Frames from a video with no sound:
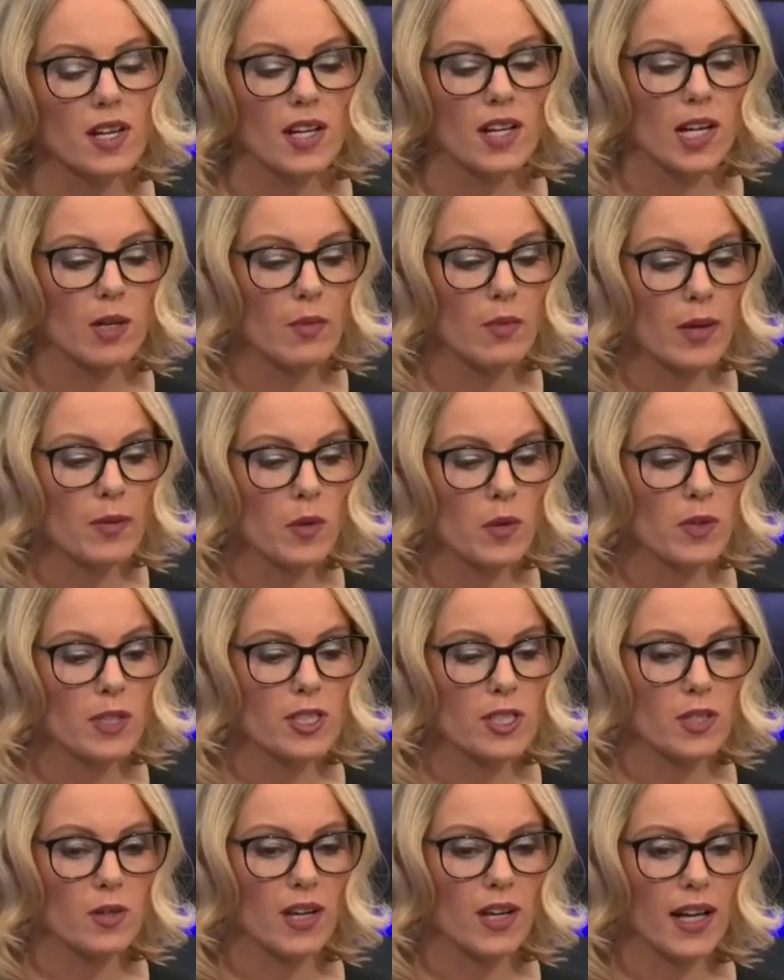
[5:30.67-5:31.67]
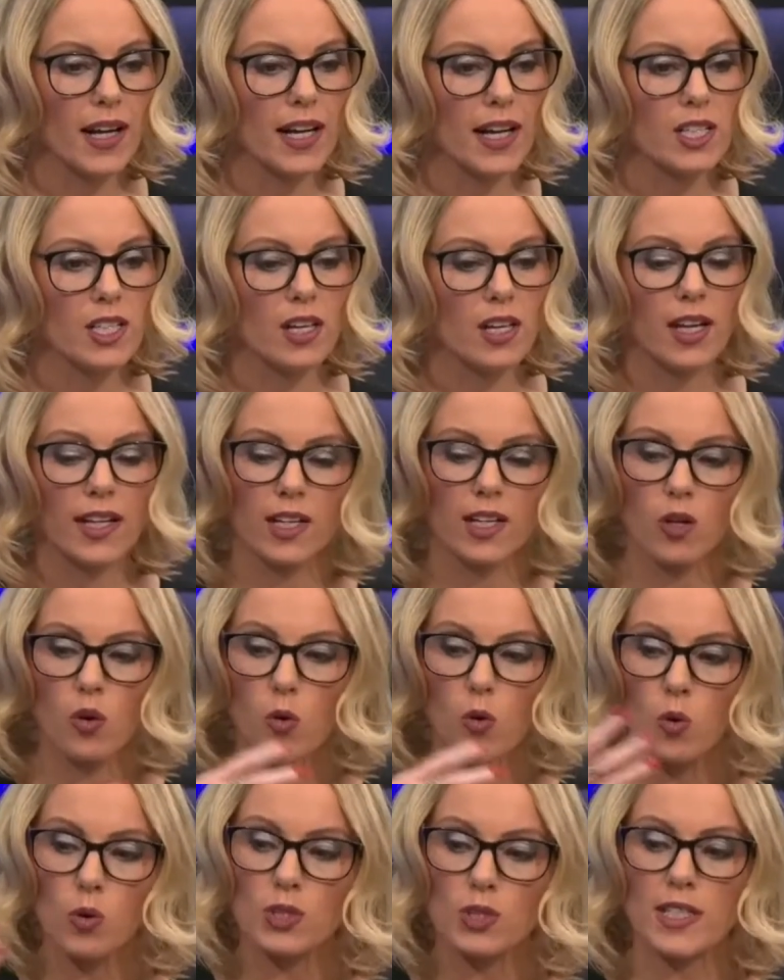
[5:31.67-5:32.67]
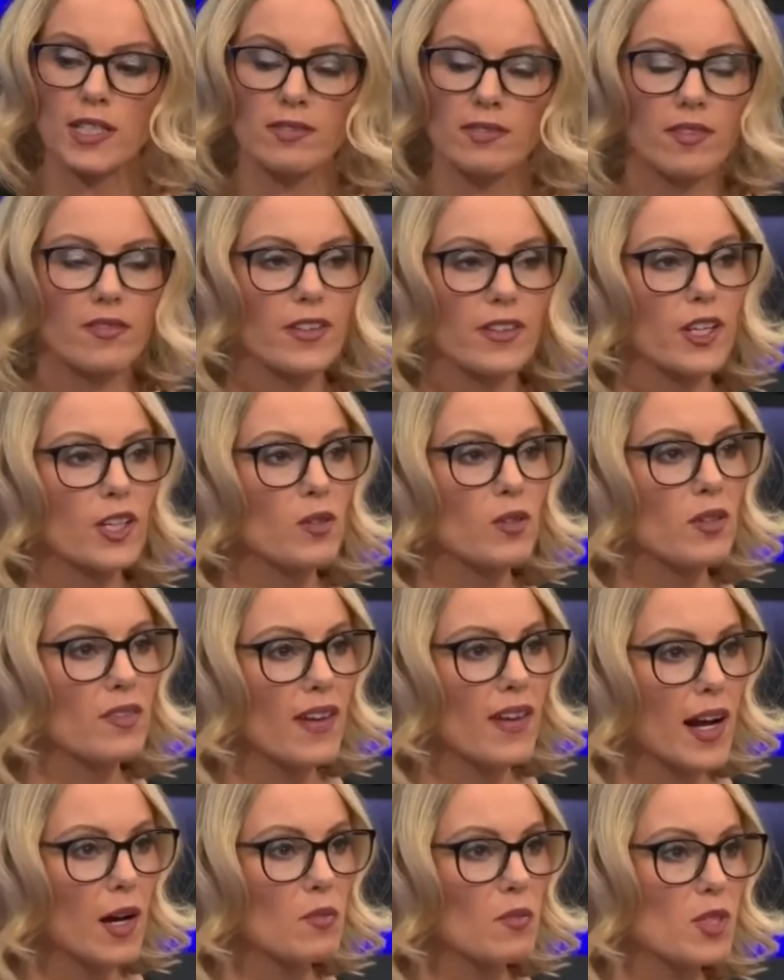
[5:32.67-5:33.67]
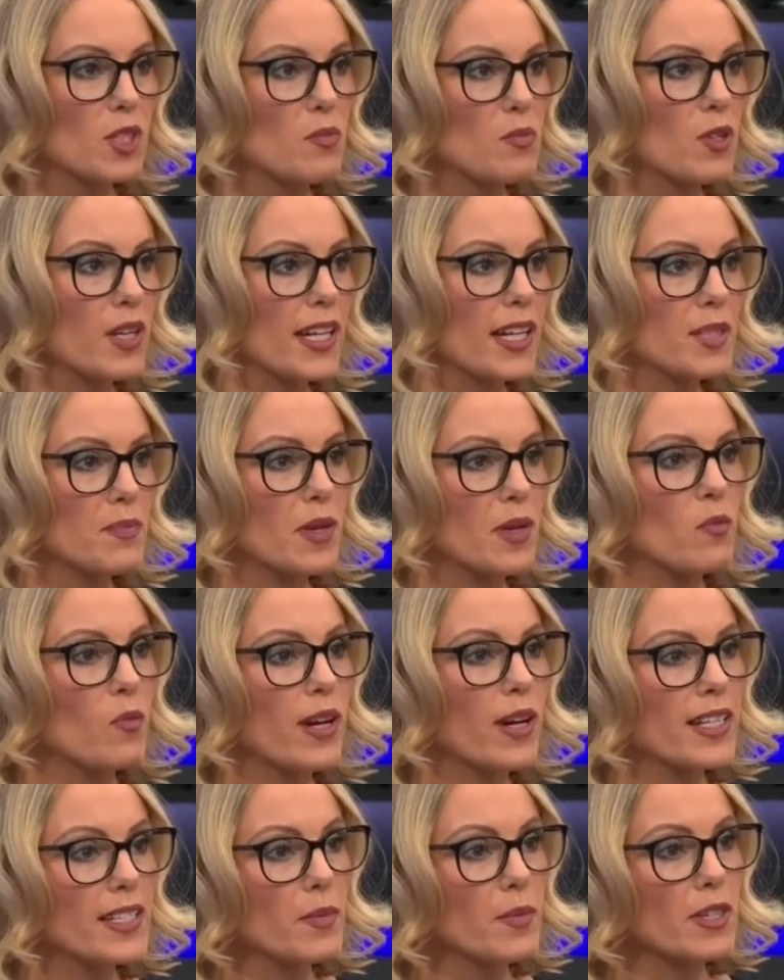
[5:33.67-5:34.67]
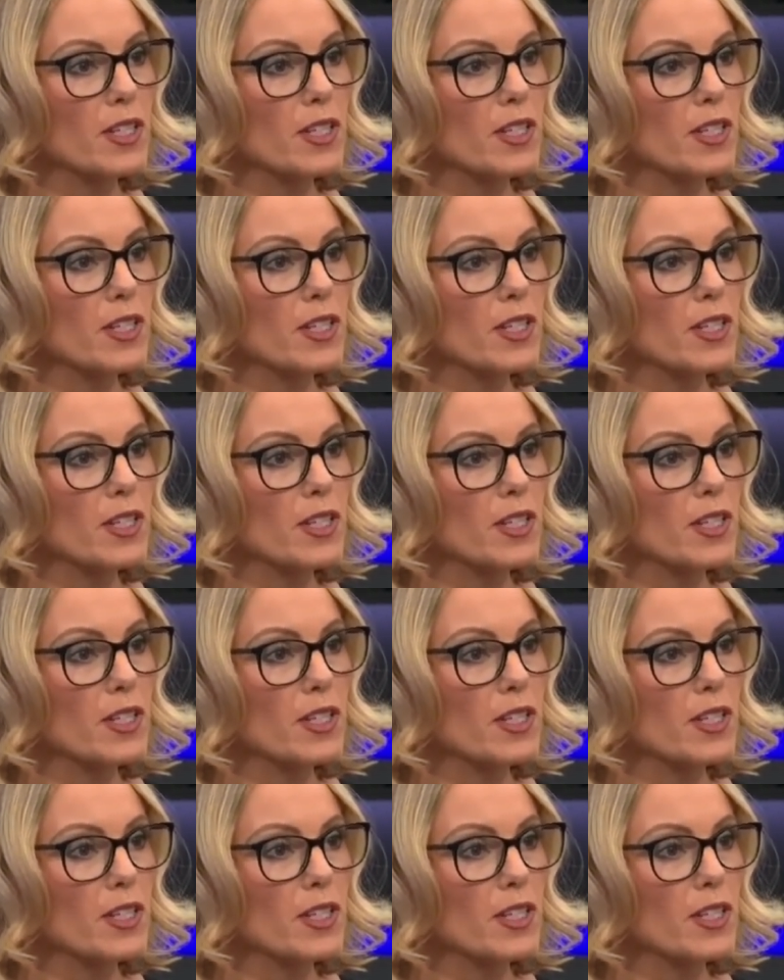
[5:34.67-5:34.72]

and maybe we'll do, like, I don't know, like a quarterly review of how much money is being wasted,